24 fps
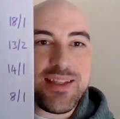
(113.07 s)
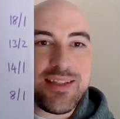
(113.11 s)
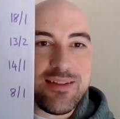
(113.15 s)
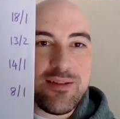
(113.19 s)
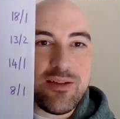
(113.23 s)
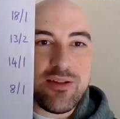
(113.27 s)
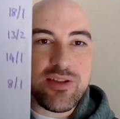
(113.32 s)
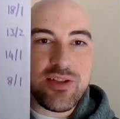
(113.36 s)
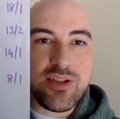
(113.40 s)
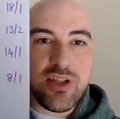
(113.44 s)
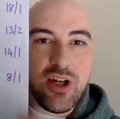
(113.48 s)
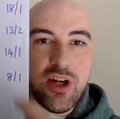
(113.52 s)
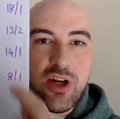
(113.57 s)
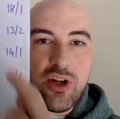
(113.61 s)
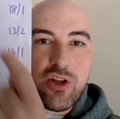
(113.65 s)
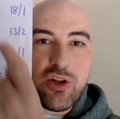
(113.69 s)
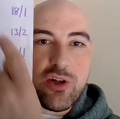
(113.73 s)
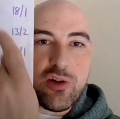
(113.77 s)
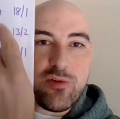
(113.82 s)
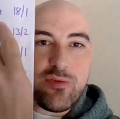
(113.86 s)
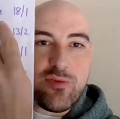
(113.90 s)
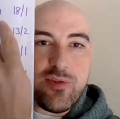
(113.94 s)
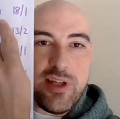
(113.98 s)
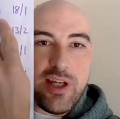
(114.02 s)
started
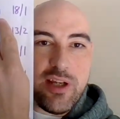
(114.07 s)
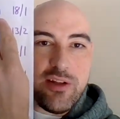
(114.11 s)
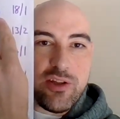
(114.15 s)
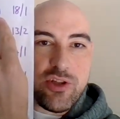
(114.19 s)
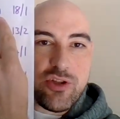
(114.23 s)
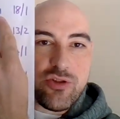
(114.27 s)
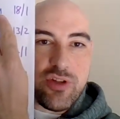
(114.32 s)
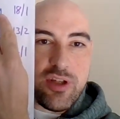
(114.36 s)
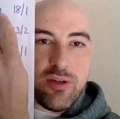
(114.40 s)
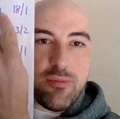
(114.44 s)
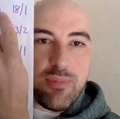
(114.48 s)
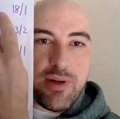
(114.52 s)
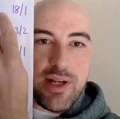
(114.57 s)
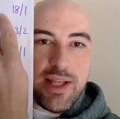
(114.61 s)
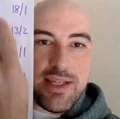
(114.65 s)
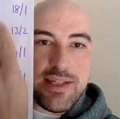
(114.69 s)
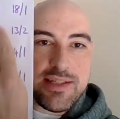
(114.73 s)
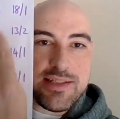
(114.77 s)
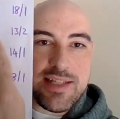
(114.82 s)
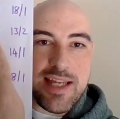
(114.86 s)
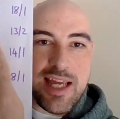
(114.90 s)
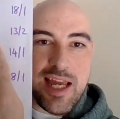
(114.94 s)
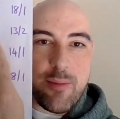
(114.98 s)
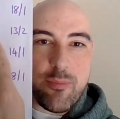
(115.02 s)
off. Leonis Dream
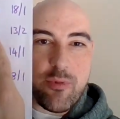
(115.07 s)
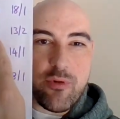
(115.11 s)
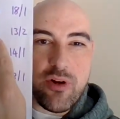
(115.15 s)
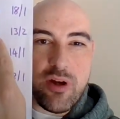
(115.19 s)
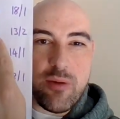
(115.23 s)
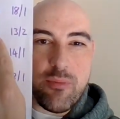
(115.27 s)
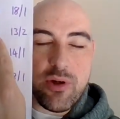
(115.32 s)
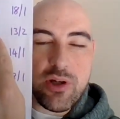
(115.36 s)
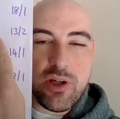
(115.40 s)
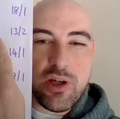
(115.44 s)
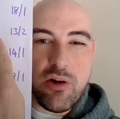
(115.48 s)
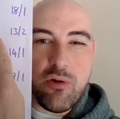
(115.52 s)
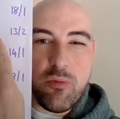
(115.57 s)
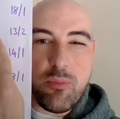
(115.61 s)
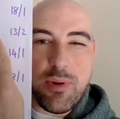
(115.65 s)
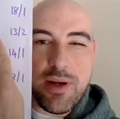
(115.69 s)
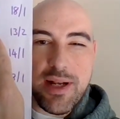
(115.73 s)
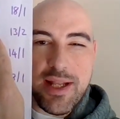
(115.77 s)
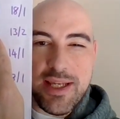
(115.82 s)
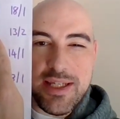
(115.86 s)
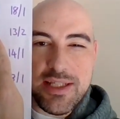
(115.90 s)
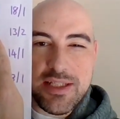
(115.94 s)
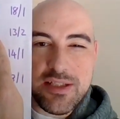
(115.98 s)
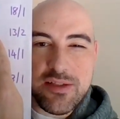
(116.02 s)
placed, Aberama Gold
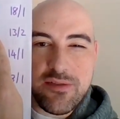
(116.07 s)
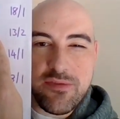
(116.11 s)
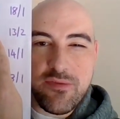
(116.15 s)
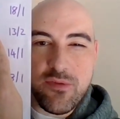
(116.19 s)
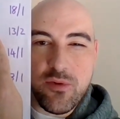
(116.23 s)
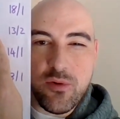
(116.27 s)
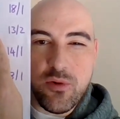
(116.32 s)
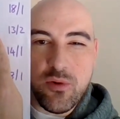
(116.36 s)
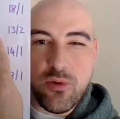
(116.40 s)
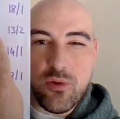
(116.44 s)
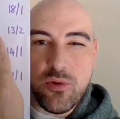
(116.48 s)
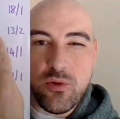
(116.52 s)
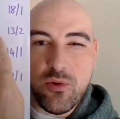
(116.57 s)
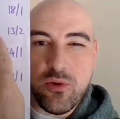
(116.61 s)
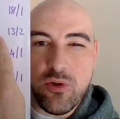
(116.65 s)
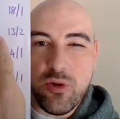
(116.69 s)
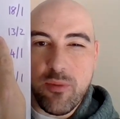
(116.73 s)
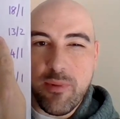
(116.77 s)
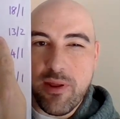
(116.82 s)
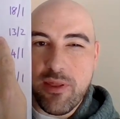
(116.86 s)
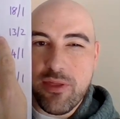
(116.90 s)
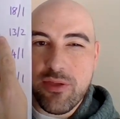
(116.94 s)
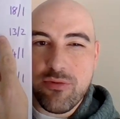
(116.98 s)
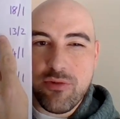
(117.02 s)
placed for
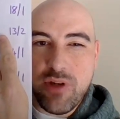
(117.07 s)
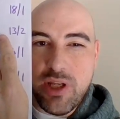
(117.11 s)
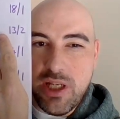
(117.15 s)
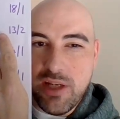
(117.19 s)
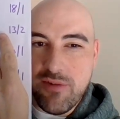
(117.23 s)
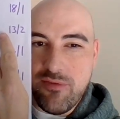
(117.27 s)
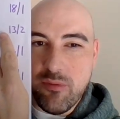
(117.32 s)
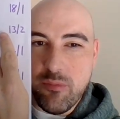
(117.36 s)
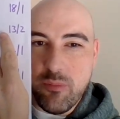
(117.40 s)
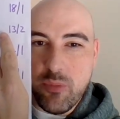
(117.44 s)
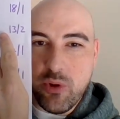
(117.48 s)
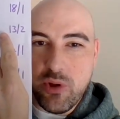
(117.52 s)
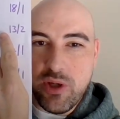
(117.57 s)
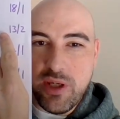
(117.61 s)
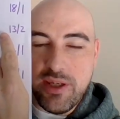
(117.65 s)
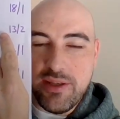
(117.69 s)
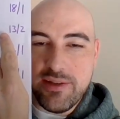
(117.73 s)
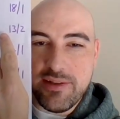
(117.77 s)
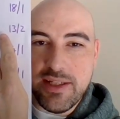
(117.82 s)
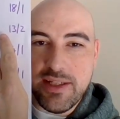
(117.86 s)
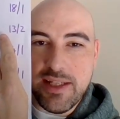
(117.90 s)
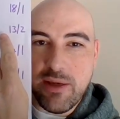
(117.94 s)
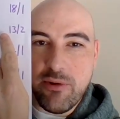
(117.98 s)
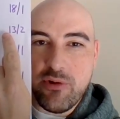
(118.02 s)
about three different
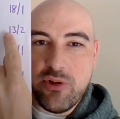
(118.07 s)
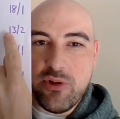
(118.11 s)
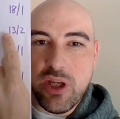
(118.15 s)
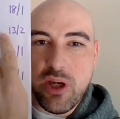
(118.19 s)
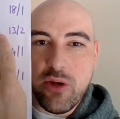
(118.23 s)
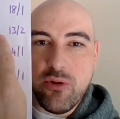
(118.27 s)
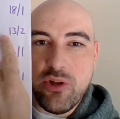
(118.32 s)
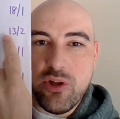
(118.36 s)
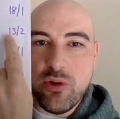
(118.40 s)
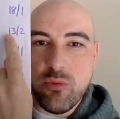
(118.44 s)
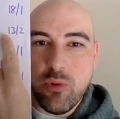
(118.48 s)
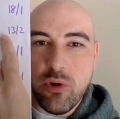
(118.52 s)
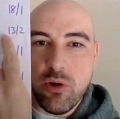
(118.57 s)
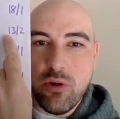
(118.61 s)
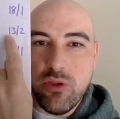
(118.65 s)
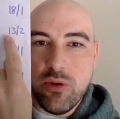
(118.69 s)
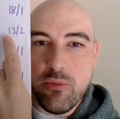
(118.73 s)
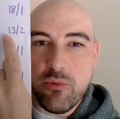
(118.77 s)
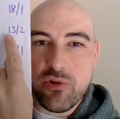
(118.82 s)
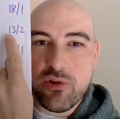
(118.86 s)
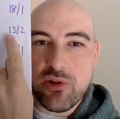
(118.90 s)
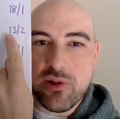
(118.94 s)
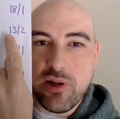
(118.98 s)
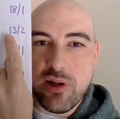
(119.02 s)
bookies, and that was the only one
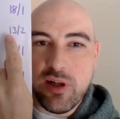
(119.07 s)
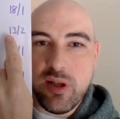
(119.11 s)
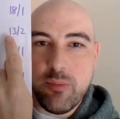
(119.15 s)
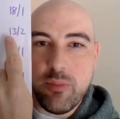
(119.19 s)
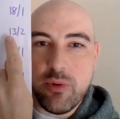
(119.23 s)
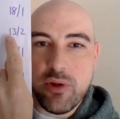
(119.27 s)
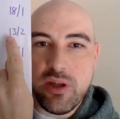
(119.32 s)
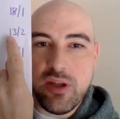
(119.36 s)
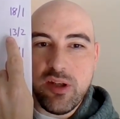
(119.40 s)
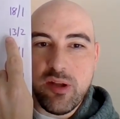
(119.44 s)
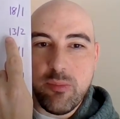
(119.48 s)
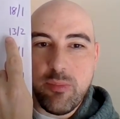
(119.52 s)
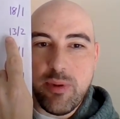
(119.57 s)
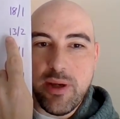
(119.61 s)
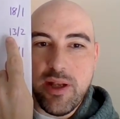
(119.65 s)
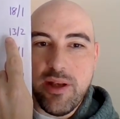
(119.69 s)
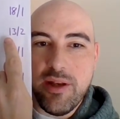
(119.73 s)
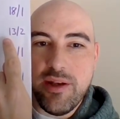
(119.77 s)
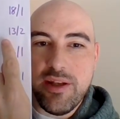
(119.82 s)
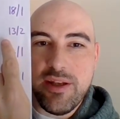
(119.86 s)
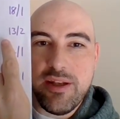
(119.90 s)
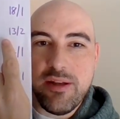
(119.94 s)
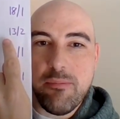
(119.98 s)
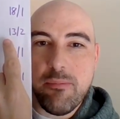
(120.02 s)
that was slightly bookie
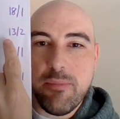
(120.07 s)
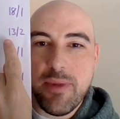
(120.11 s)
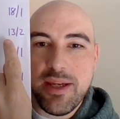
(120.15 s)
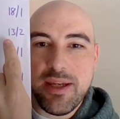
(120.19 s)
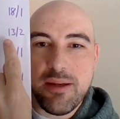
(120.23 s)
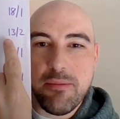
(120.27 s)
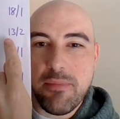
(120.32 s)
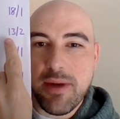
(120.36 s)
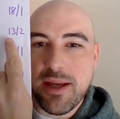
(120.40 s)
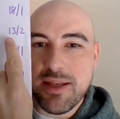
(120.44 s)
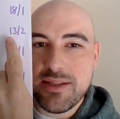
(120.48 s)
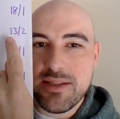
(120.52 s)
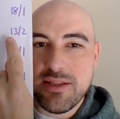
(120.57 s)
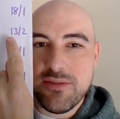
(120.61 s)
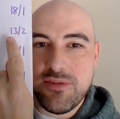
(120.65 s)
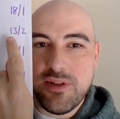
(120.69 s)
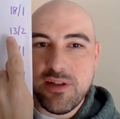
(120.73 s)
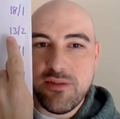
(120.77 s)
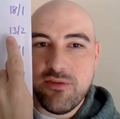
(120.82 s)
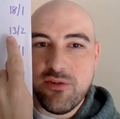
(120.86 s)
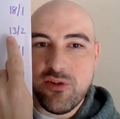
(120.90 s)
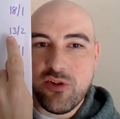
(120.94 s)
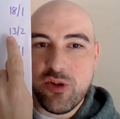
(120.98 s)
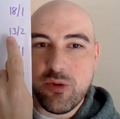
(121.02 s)
dependent. It didn't make a massive
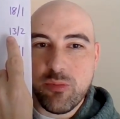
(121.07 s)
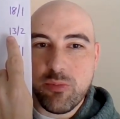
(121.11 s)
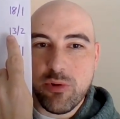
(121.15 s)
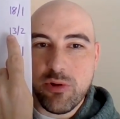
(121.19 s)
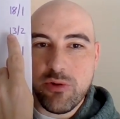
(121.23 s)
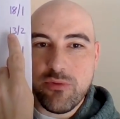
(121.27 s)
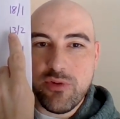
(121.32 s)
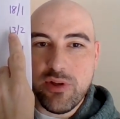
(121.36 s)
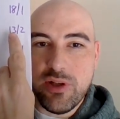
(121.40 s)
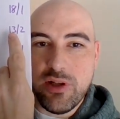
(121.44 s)
difference to profit